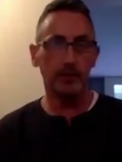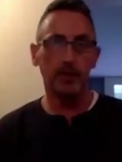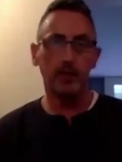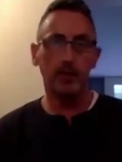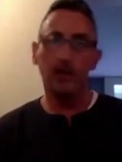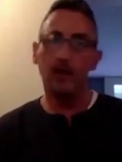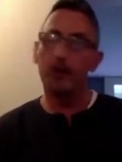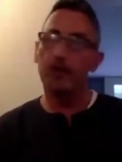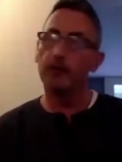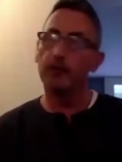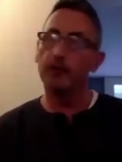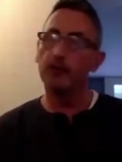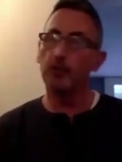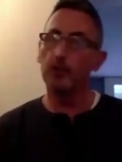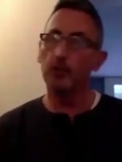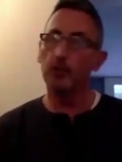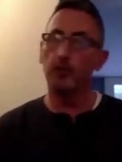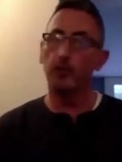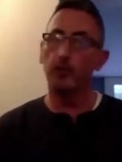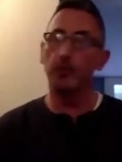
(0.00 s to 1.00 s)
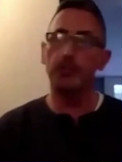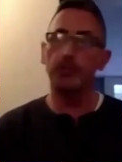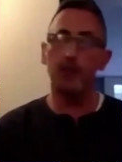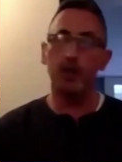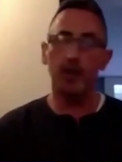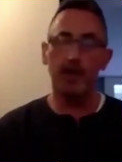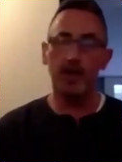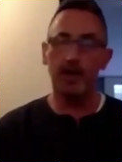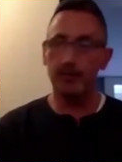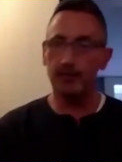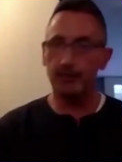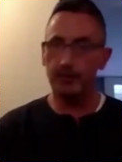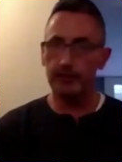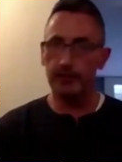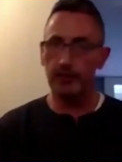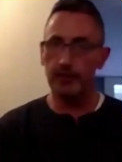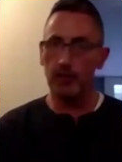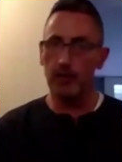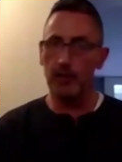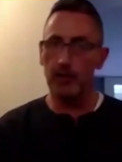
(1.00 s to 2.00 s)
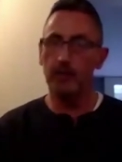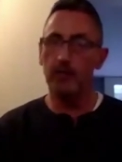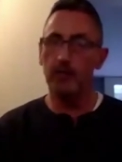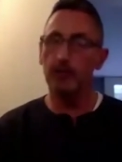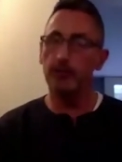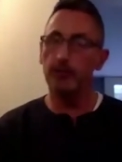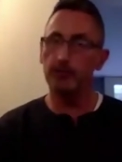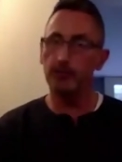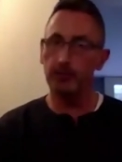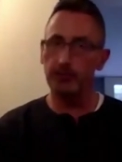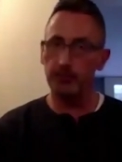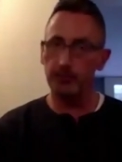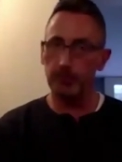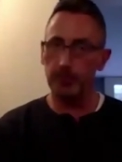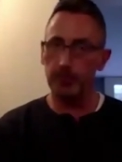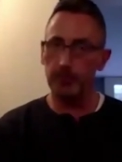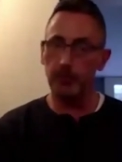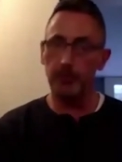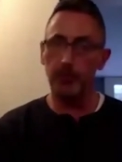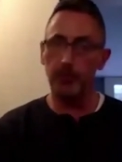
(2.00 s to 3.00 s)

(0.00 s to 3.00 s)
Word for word: Mm-hmm. So we can't actually go out and speak to people.